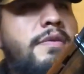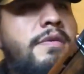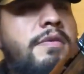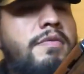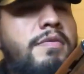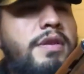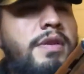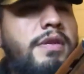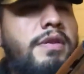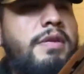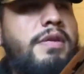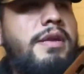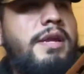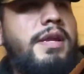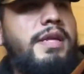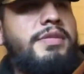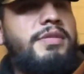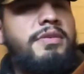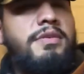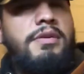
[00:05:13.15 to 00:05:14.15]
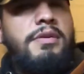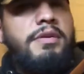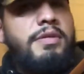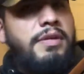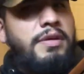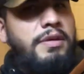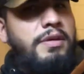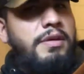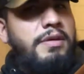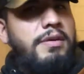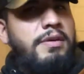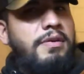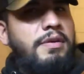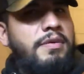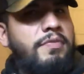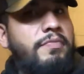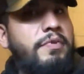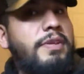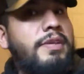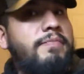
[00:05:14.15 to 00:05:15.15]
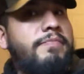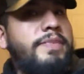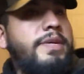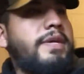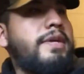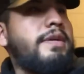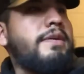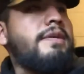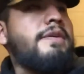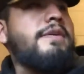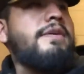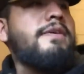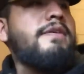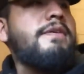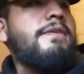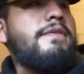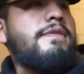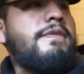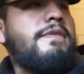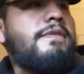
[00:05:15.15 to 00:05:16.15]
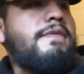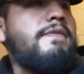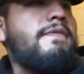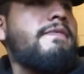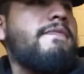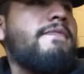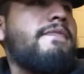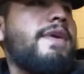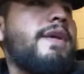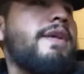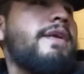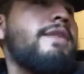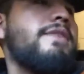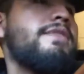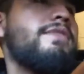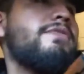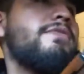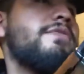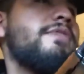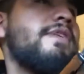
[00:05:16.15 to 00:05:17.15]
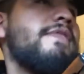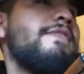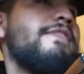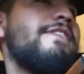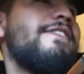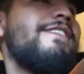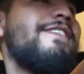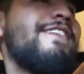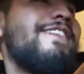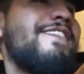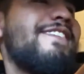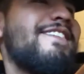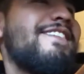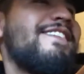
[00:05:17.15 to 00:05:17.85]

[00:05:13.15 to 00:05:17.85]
or I like to call the really big uh, flathead screwdriver. the